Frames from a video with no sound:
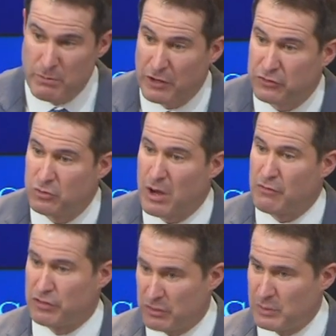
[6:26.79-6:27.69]
We must
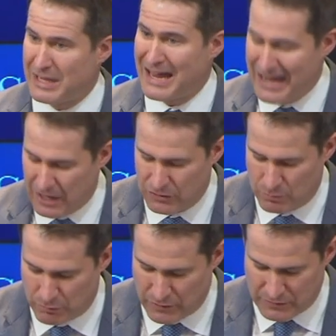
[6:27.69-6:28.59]
do everything we
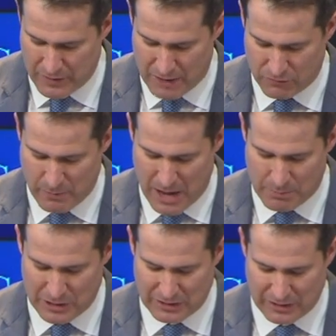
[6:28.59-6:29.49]
can to prevent that from
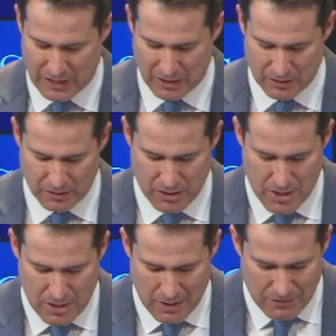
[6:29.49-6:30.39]
happening again.
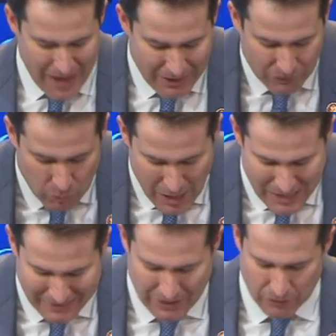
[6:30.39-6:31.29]
And that is
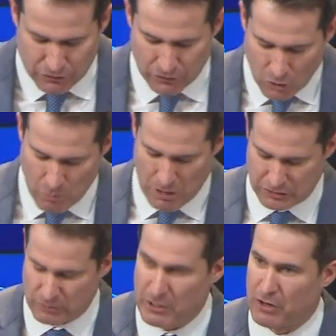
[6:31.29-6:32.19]
why I care so
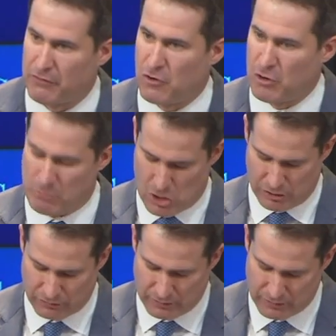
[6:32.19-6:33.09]
much about our foreign
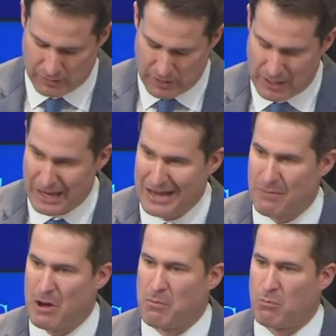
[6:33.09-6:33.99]
policy
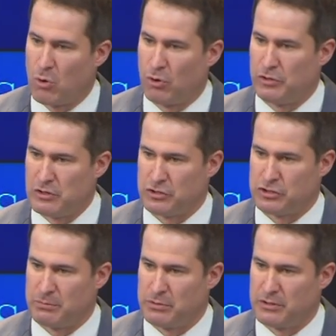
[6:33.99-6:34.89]
and about moral
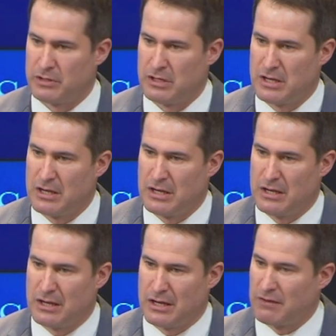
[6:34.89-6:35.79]
leadership.
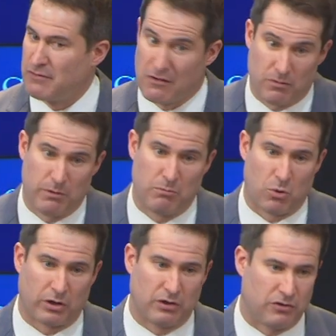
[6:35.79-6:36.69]
And I've never
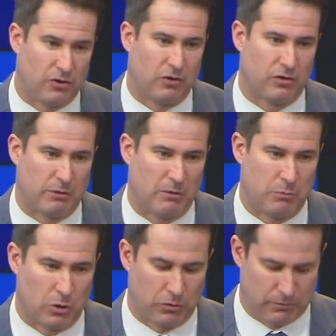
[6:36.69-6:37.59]
been more concerned
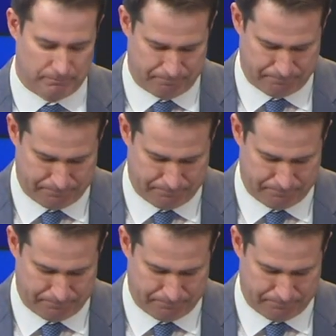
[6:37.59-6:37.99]
about both.